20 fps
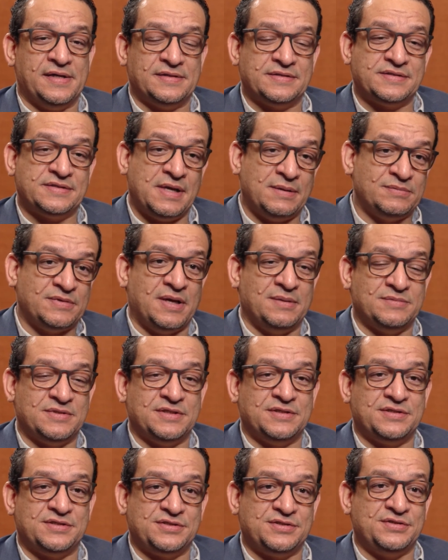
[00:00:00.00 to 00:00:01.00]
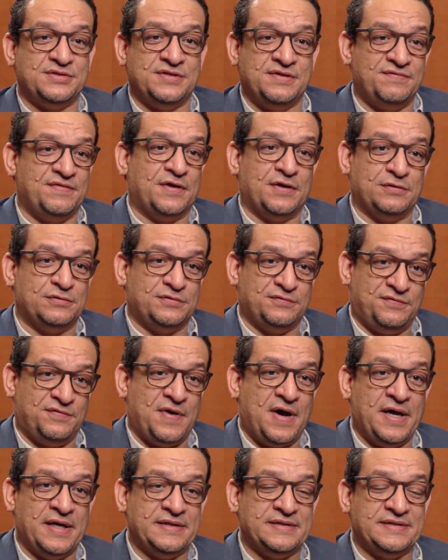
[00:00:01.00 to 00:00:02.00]
sometimes it's difficult to
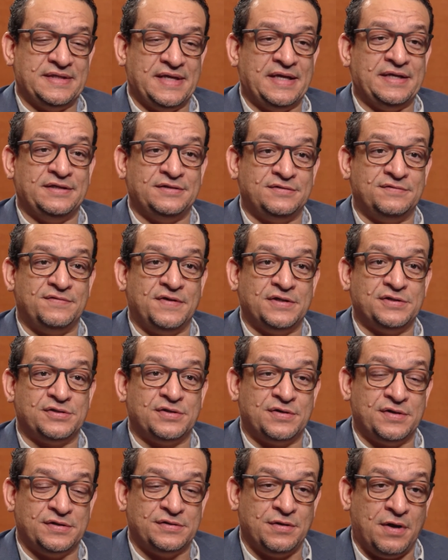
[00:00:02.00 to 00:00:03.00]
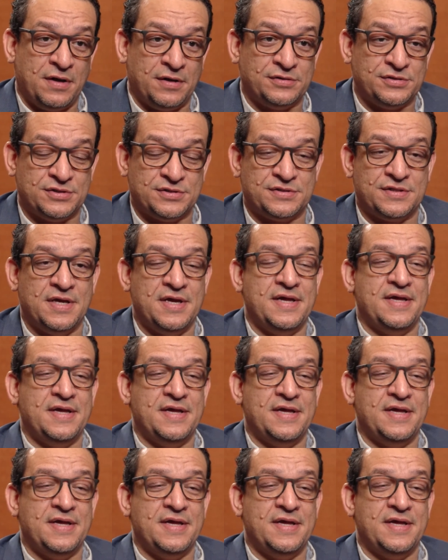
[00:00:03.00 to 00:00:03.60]
find an interventional radiologist